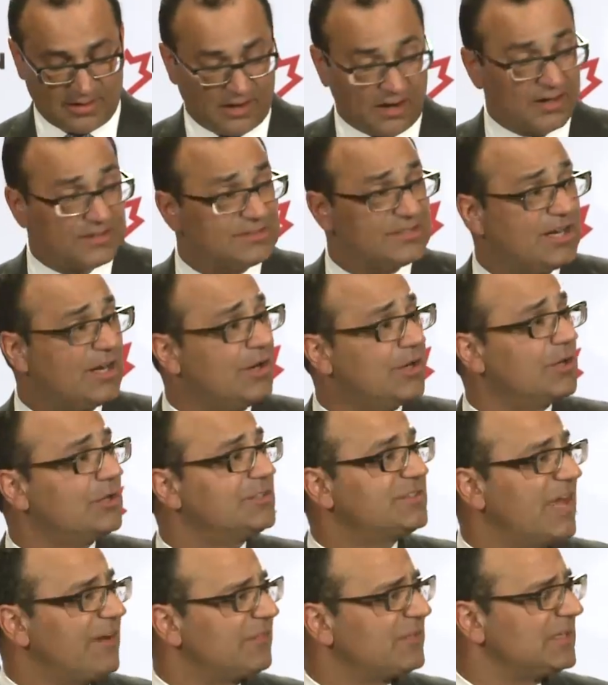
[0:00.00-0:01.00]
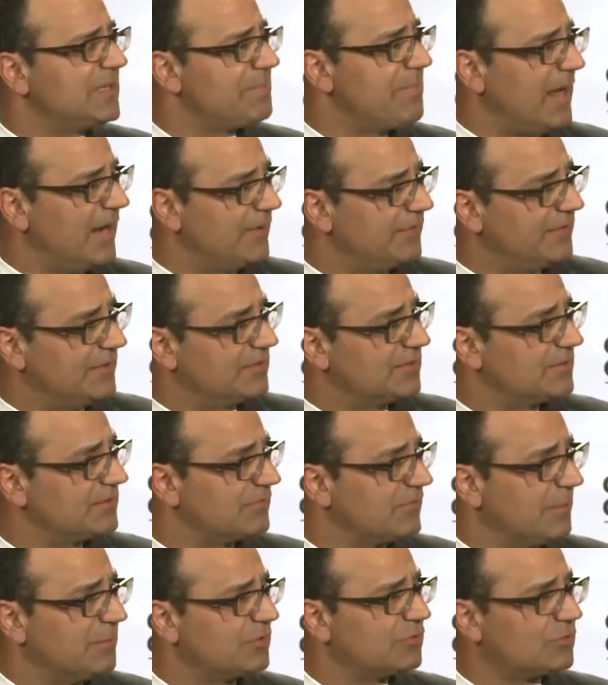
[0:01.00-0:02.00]
Ontario definitely benefits
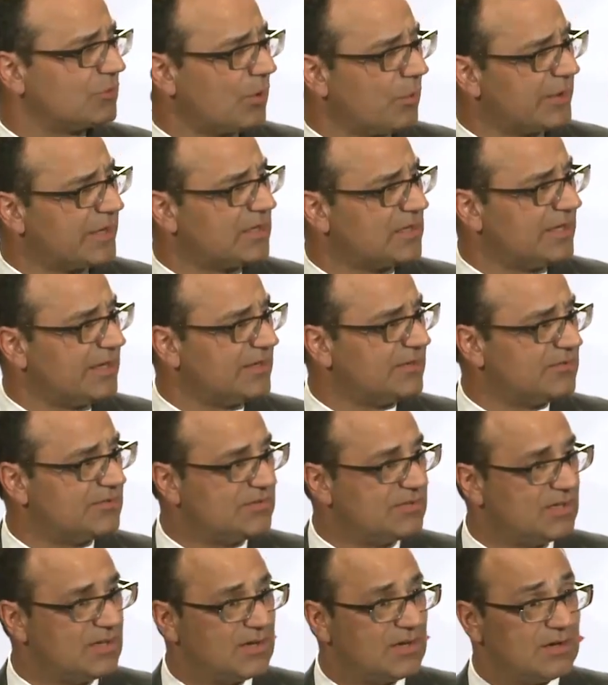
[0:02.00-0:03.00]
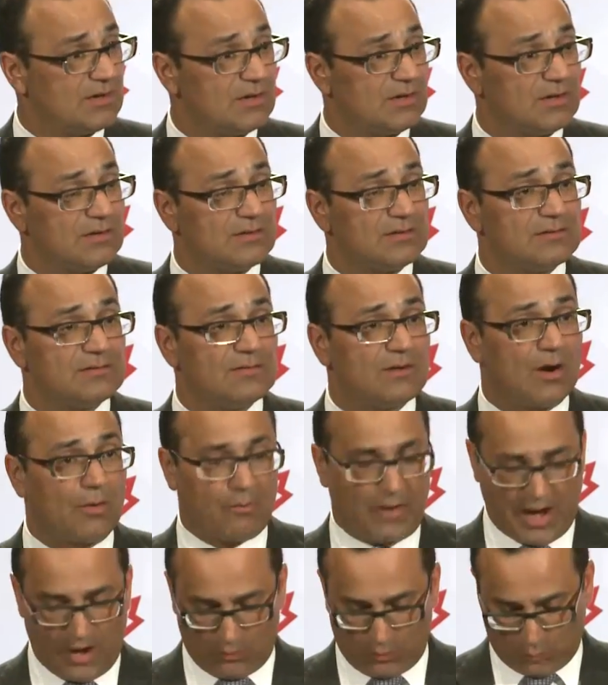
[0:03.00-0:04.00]
from its growing links
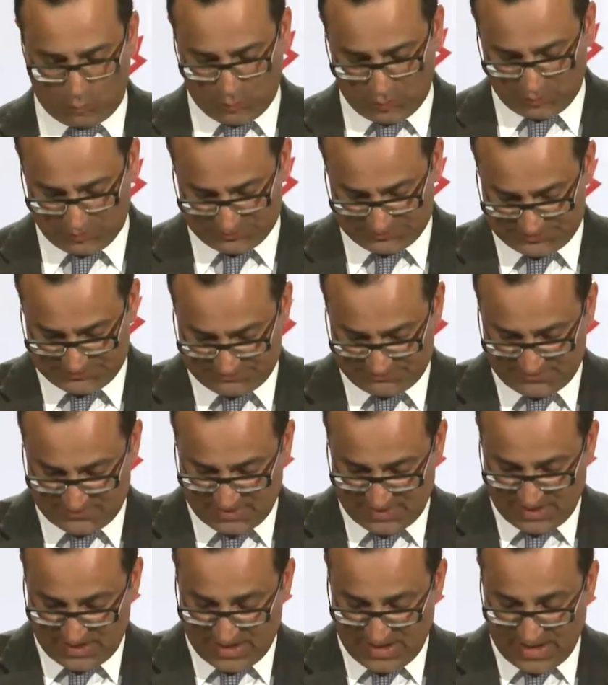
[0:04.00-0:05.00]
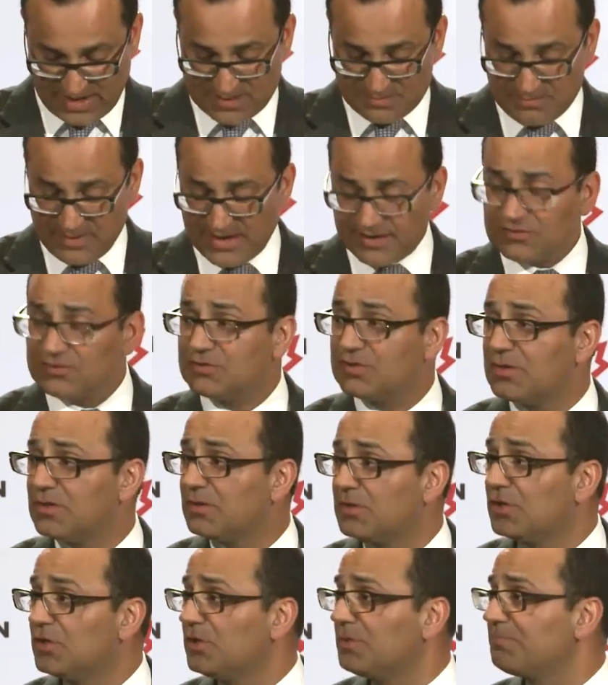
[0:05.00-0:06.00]
around the world, and it makes
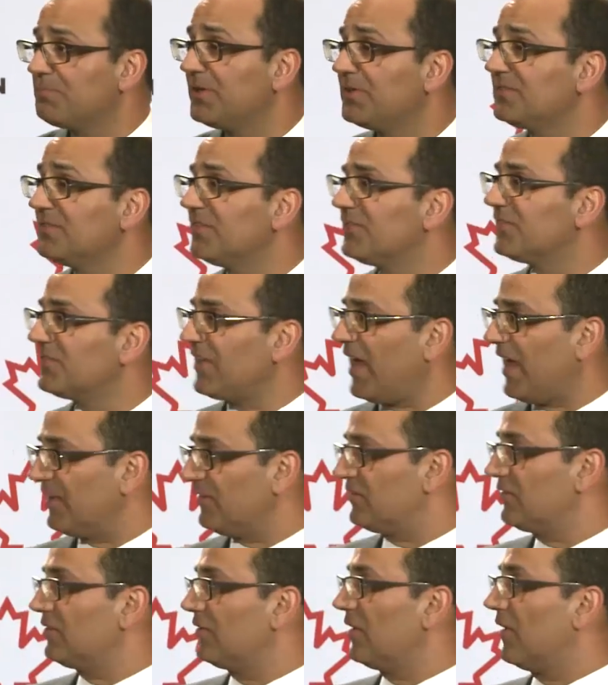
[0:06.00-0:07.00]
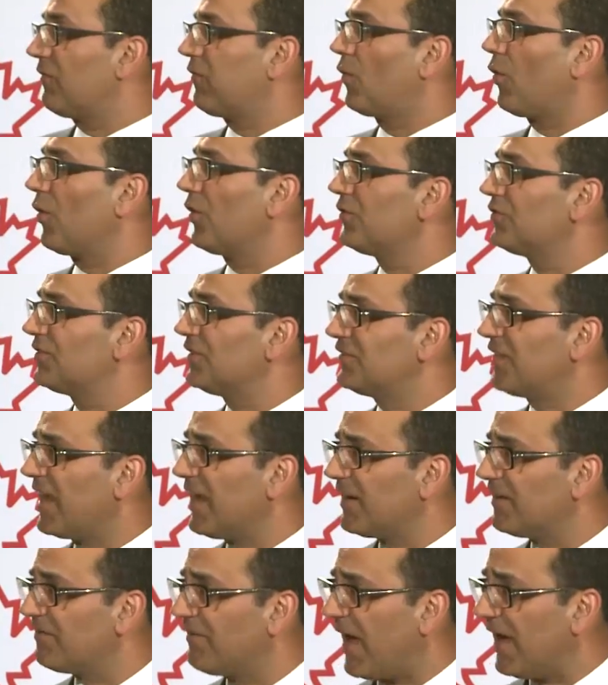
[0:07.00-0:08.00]
good business sense, of course, to
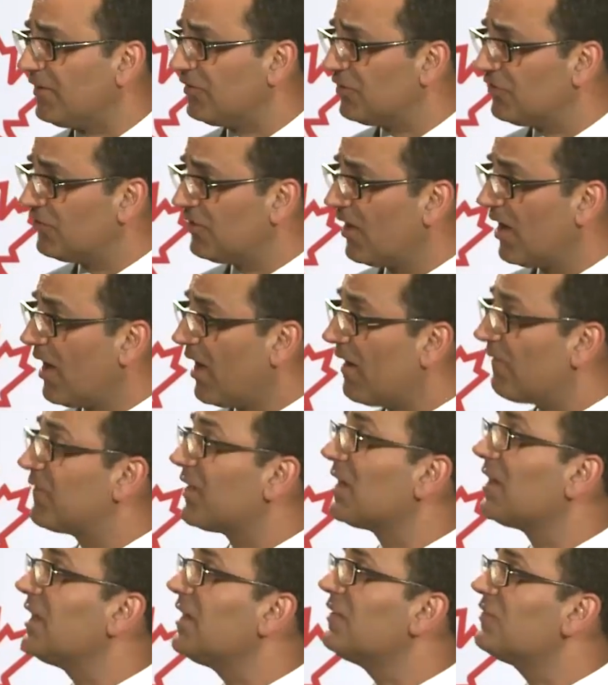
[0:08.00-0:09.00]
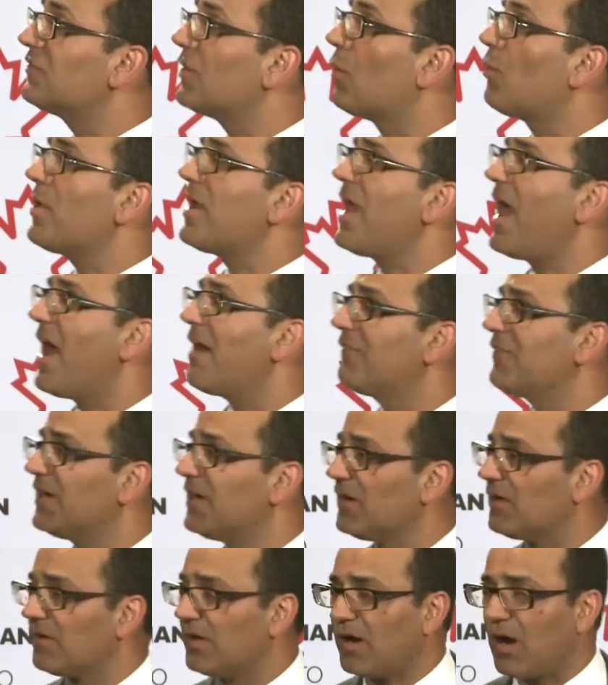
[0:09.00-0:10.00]
take advantage of the links that we have
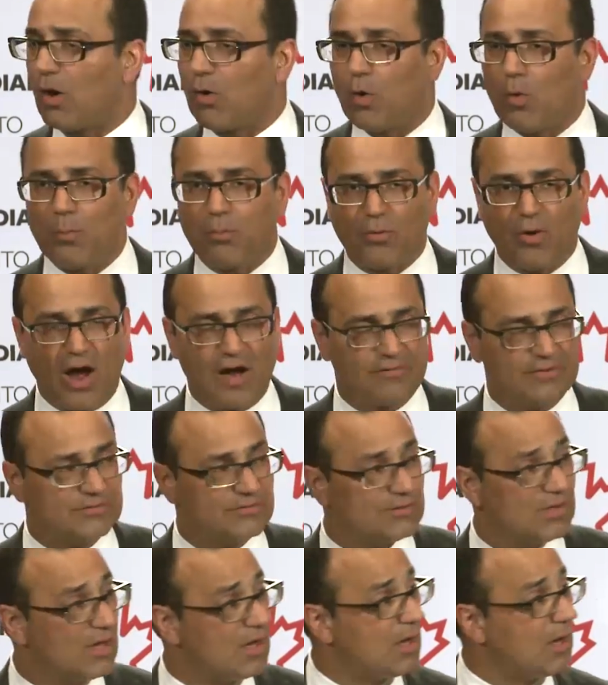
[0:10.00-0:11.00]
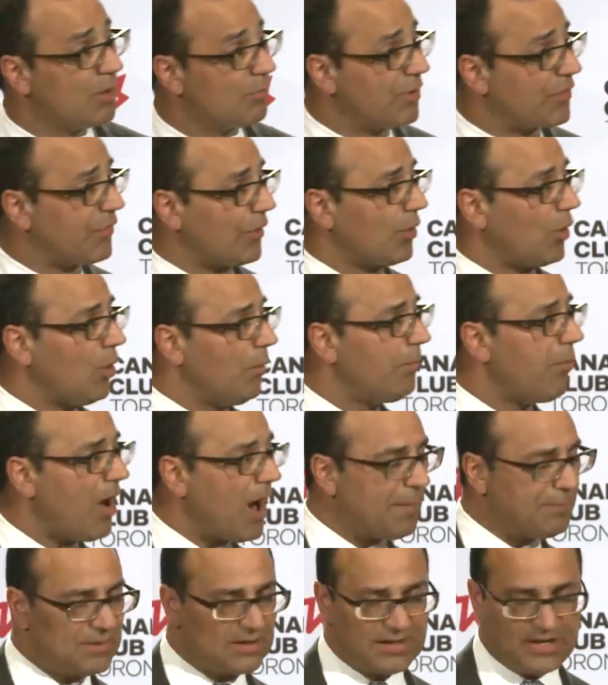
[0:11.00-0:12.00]
here in our own province with our own
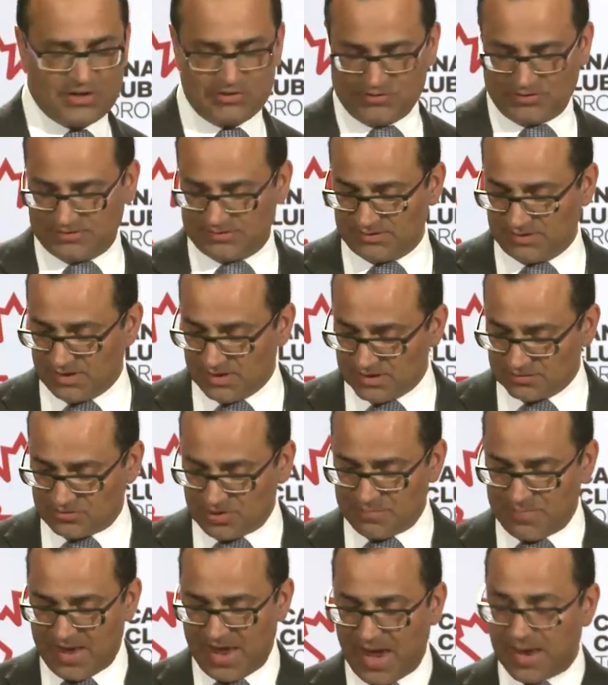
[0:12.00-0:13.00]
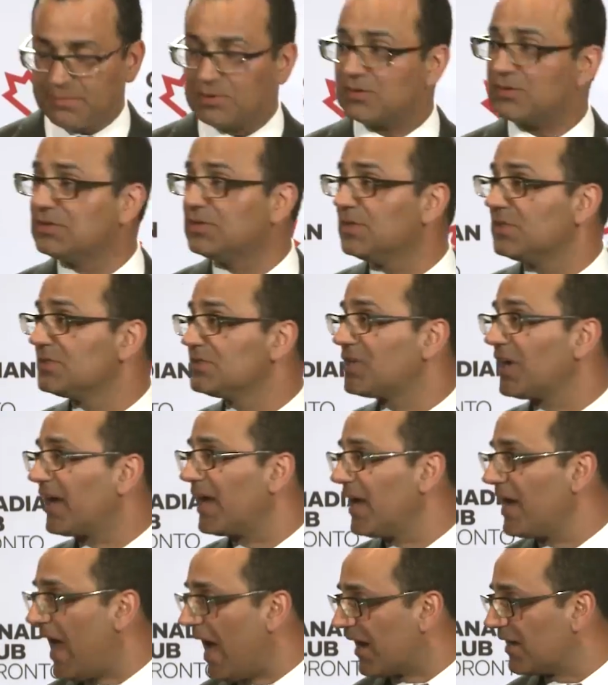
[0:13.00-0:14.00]
population to be able to
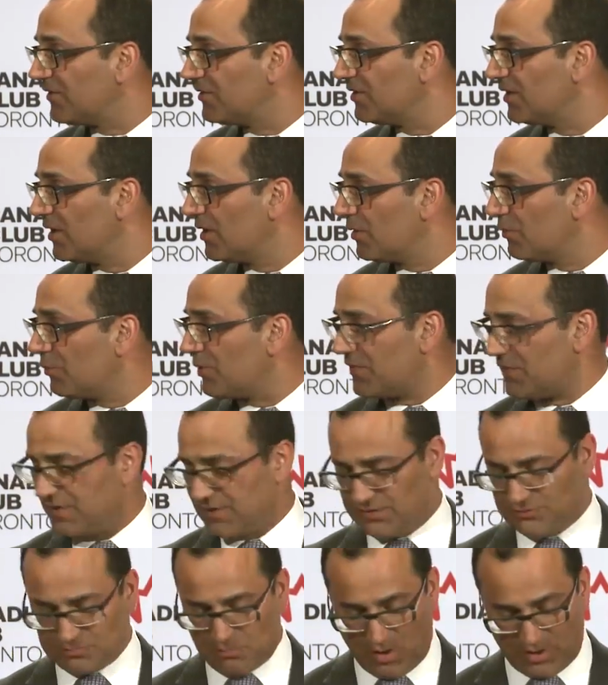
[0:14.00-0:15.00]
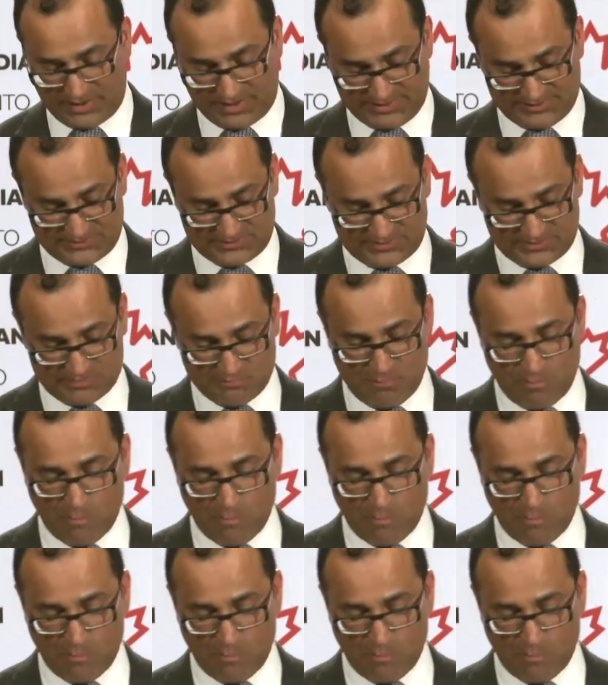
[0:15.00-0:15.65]
connect with these markets.